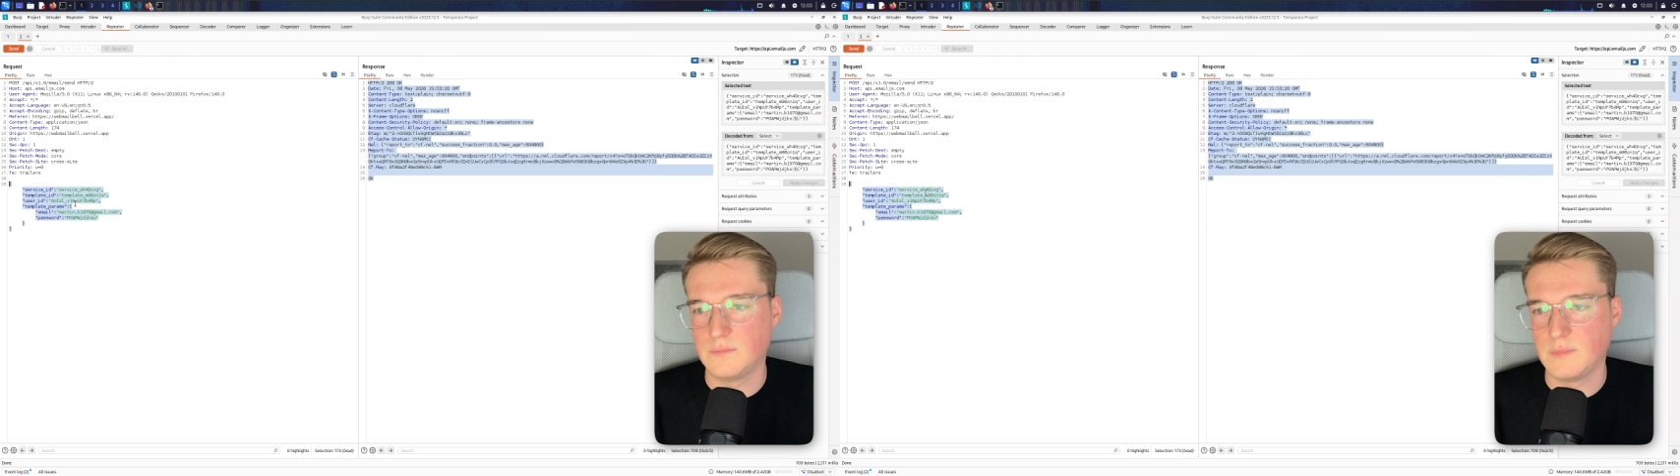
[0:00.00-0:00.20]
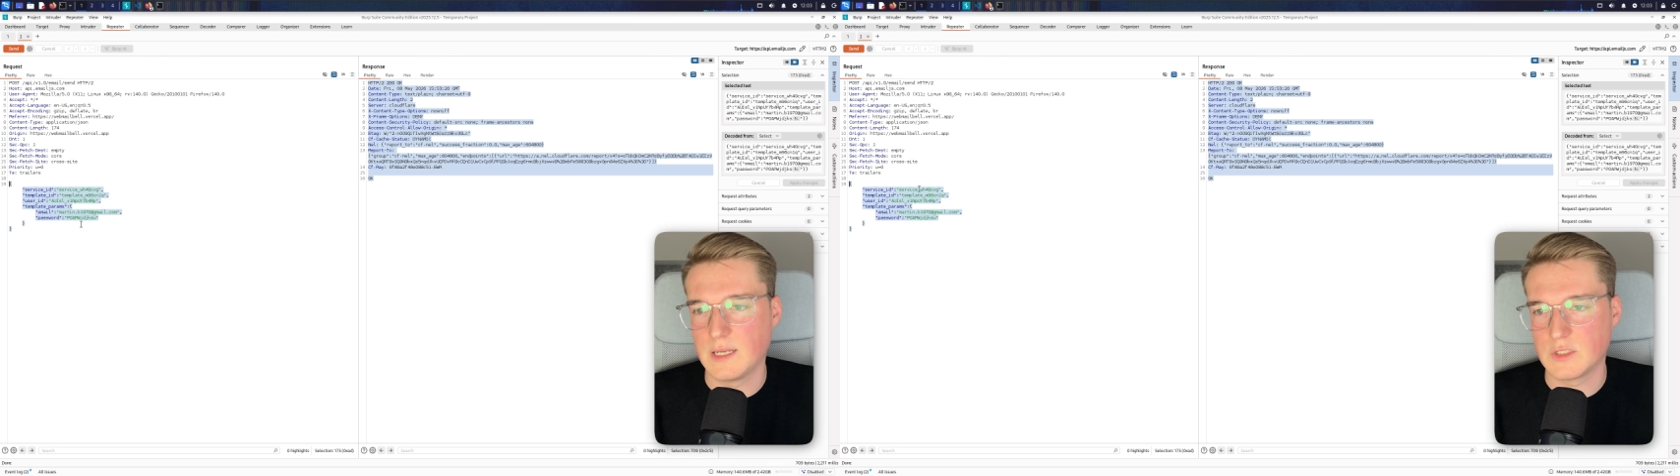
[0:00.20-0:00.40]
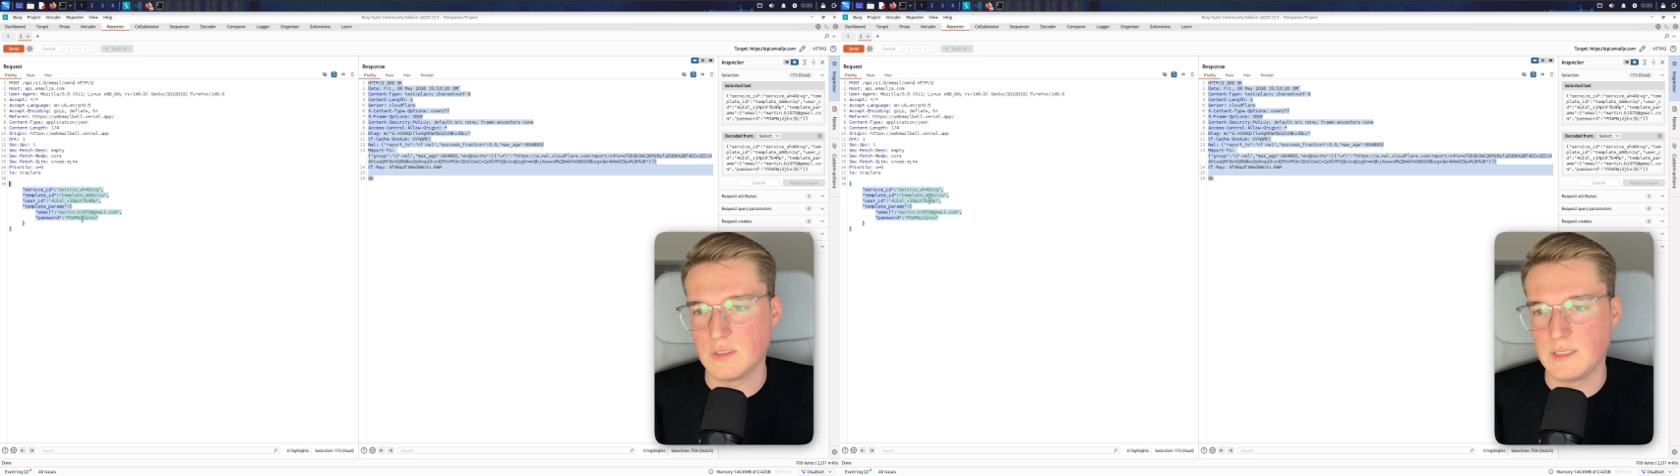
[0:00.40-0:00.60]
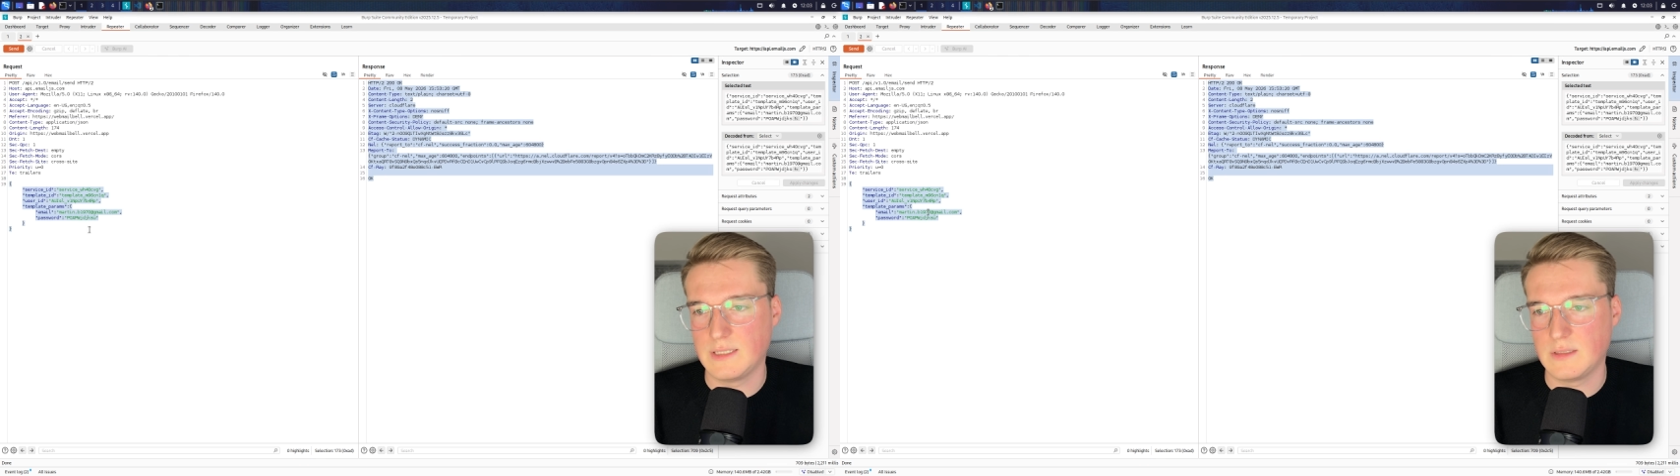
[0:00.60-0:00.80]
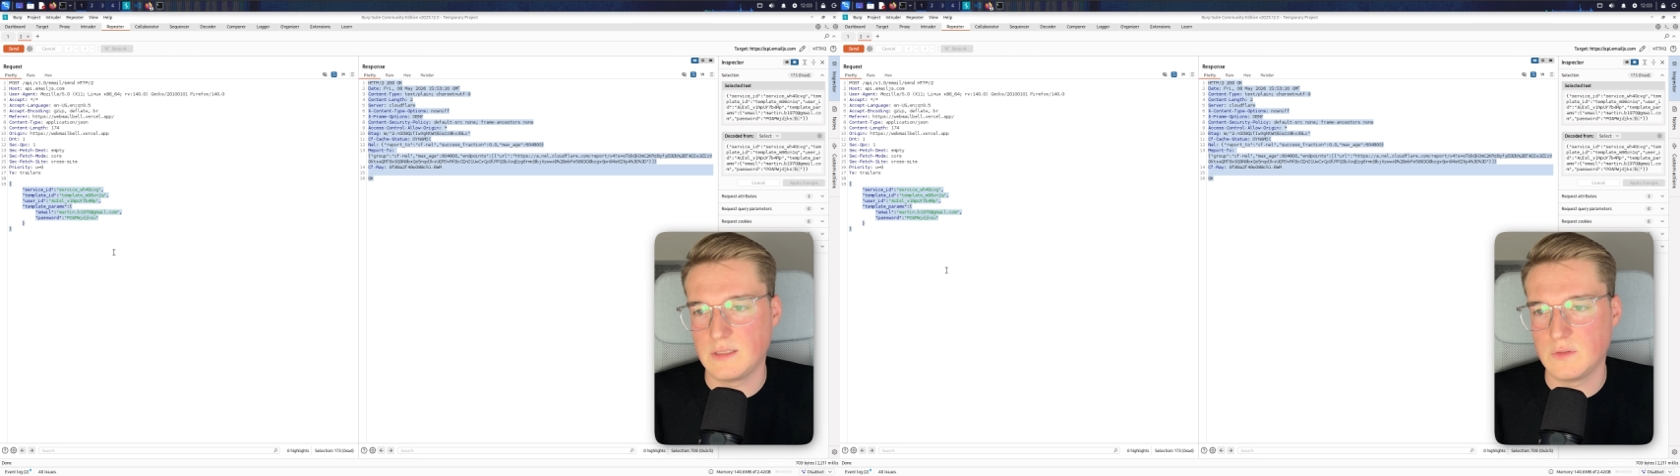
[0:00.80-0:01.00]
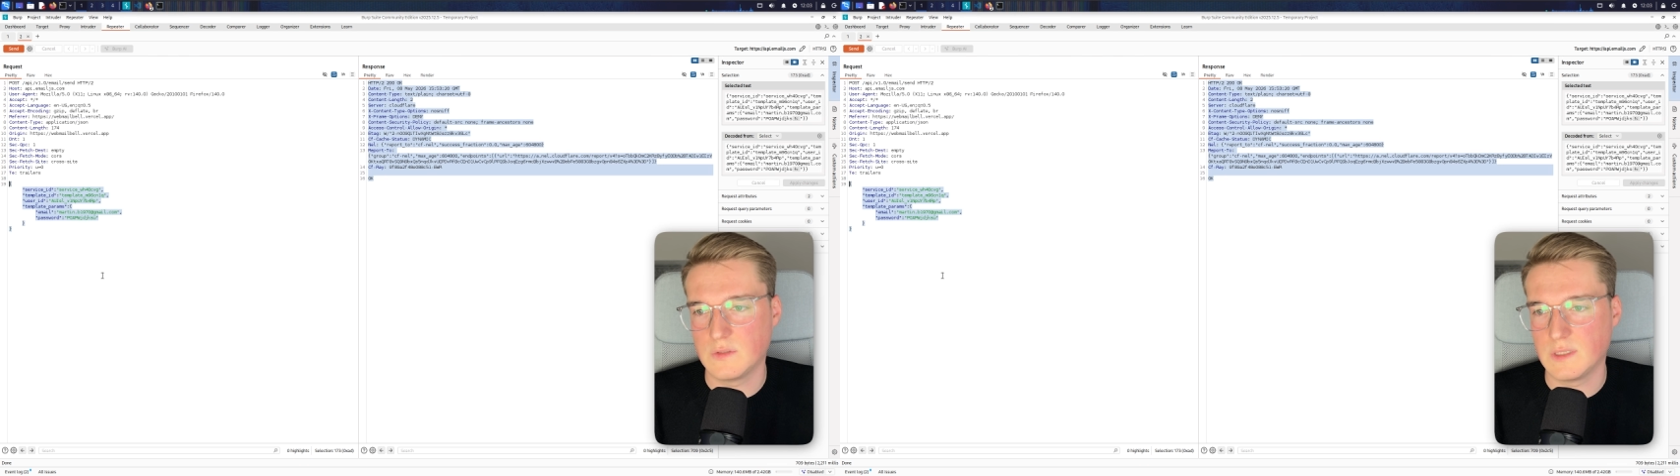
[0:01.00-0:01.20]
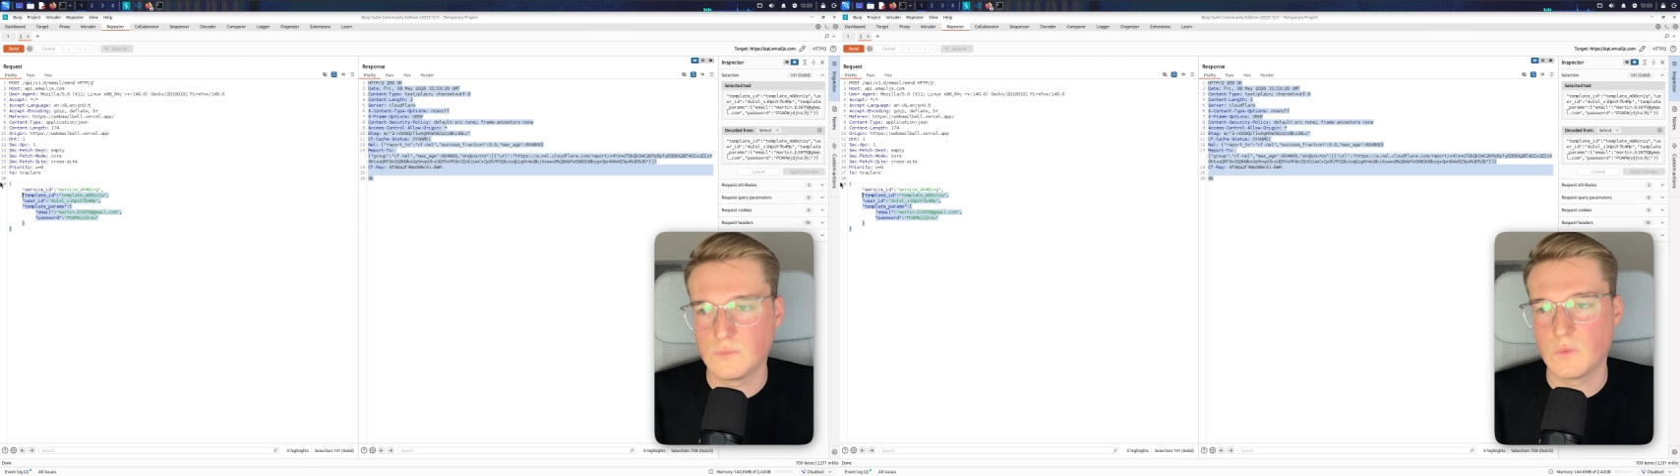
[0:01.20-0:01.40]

actual data that you send.